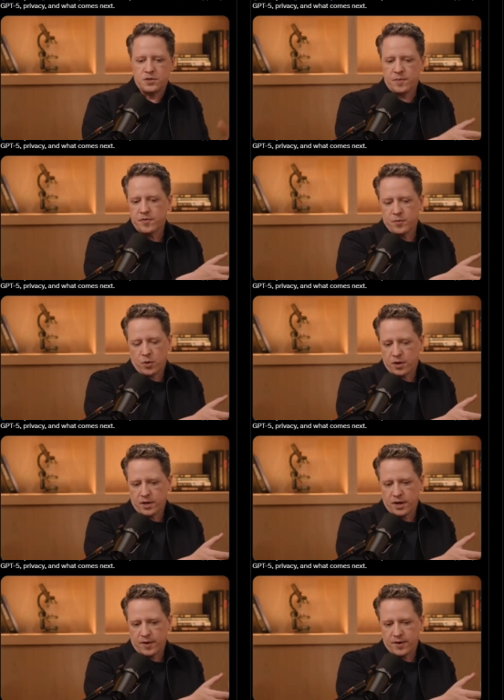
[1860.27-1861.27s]
some of them
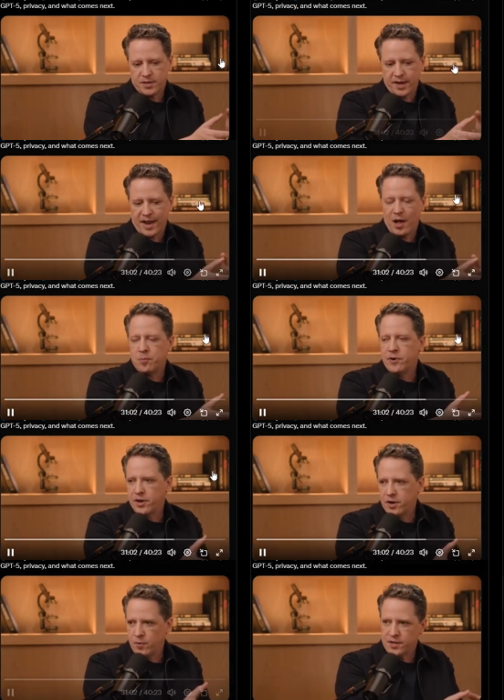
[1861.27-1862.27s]
worked in areas like in
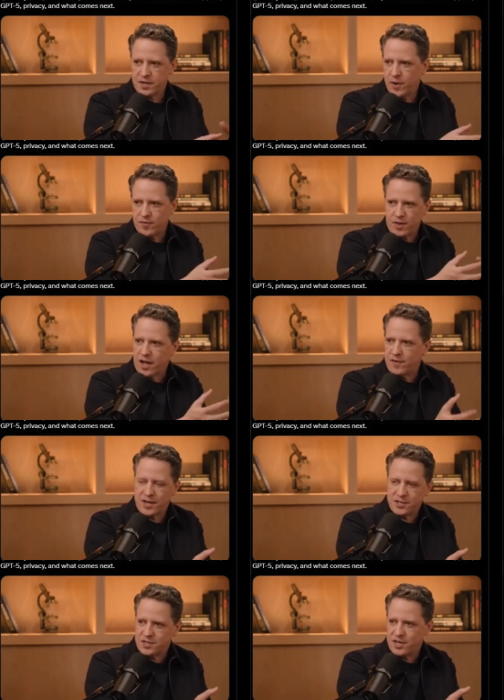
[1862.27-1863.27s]
Alberta where they said we have a lot of
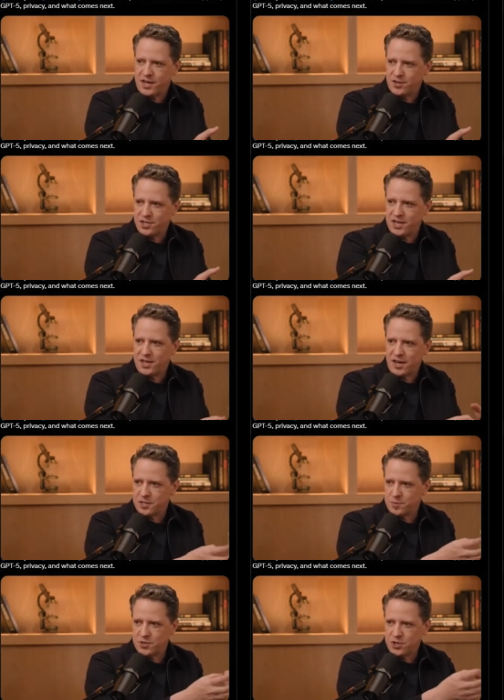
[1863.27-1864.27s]
access to energy and
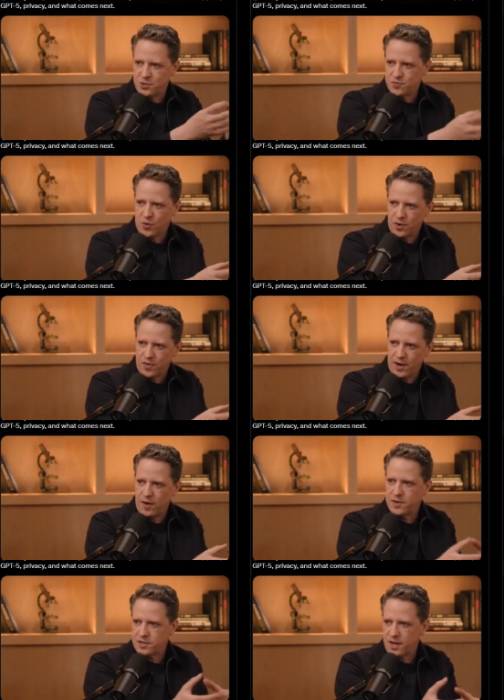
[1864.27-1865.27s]
not as much use for it
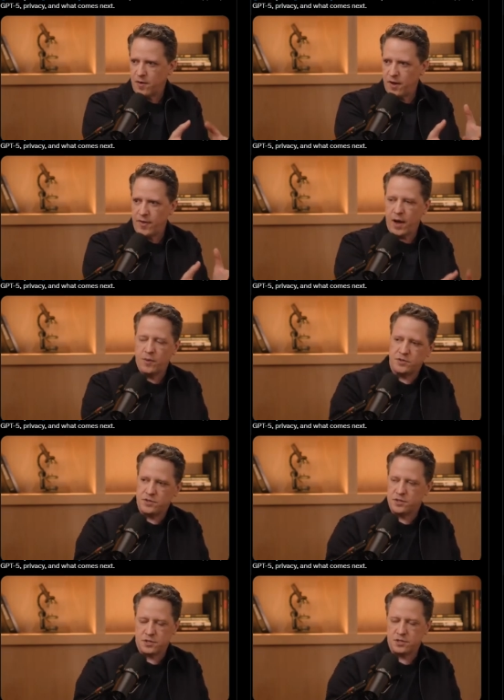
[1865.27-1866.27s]
there, et cetera. And that was
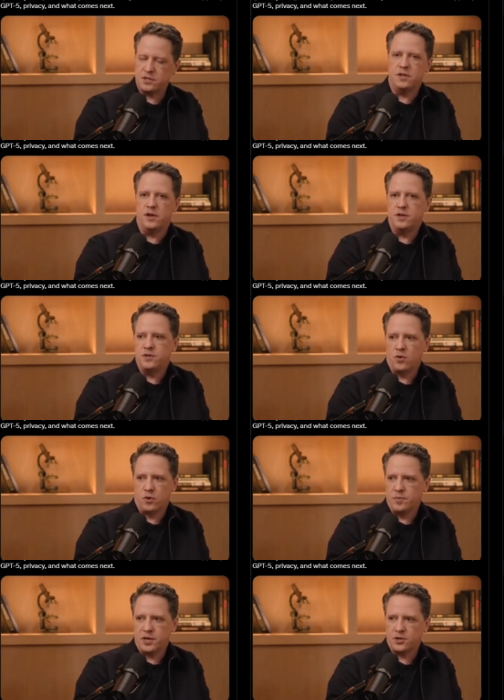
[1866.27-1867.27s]
just this
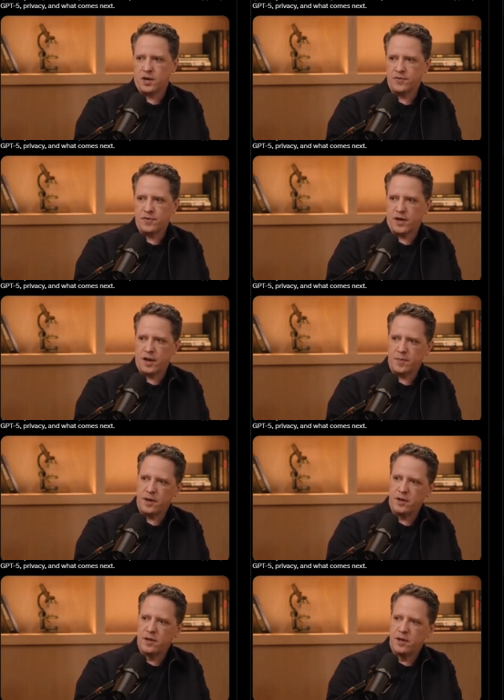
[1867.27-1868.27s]
total picture I hadn't even thought
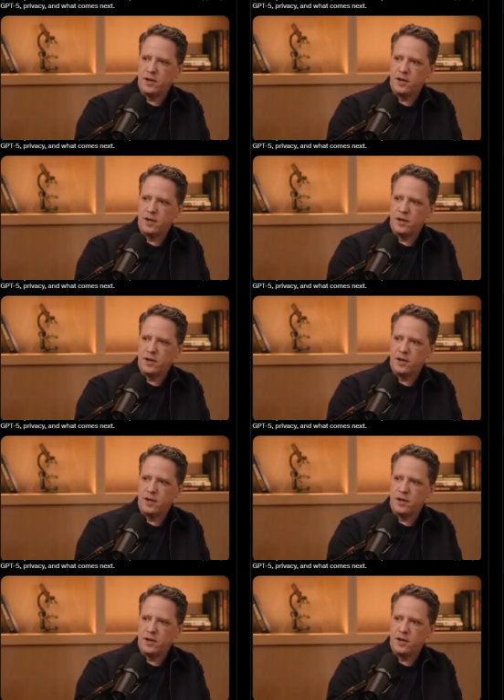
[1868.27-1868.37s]
about.